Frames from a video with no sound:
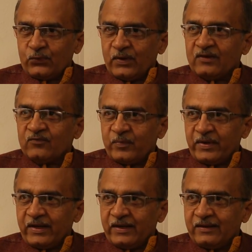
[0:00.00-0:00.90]
12
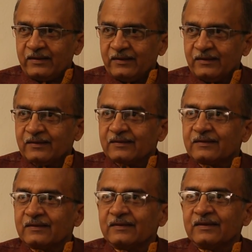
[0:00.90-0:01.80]
paid,
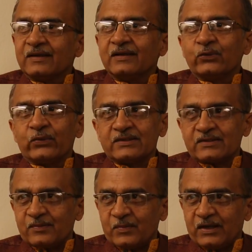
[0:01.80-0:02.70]
13
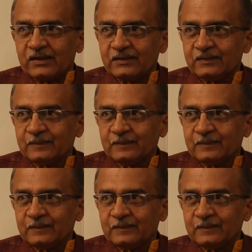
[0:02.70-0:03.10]
question mark.